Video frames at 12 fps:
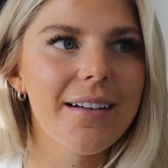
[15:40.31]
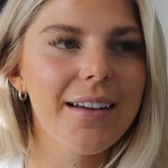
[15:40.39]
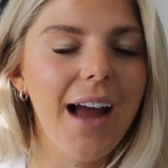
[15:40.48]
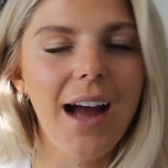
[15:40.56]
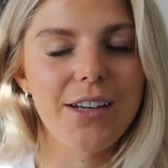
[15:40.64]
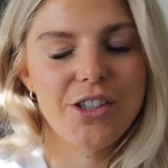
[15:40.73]

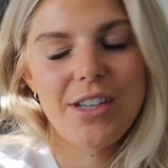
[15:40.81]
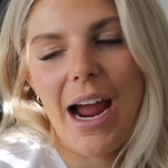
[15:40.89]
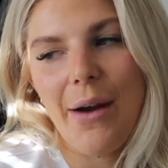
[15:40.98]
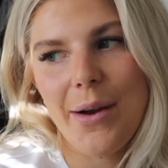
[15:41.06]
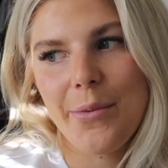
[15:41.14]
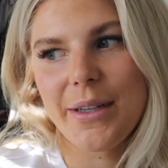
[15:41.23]
gosh,
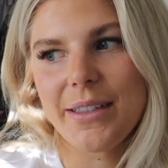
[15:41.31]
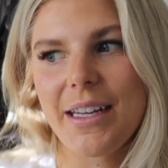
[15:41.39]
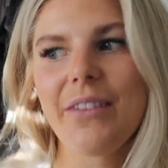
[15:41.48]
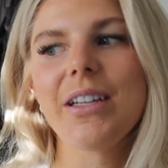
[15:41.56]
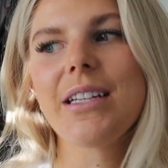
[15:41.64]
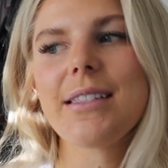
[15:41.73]
now I wouldn't
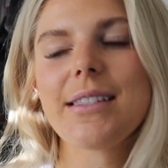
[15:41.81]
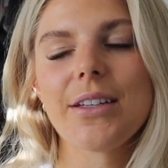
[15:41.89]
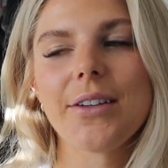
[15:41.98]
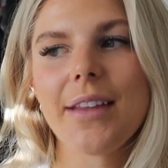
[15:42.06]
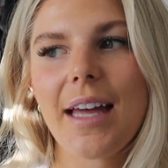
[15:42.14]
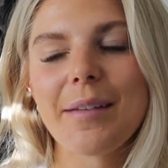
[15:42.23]
even
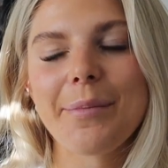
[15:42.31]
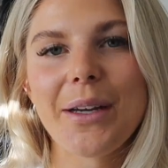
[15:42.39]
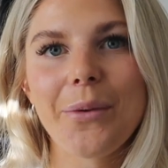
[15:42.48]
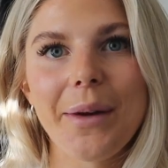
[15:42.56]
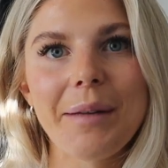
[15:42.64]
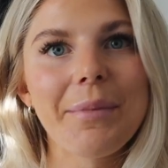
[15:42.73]
consider that a
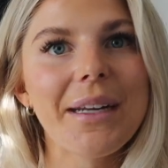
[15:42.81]
big win,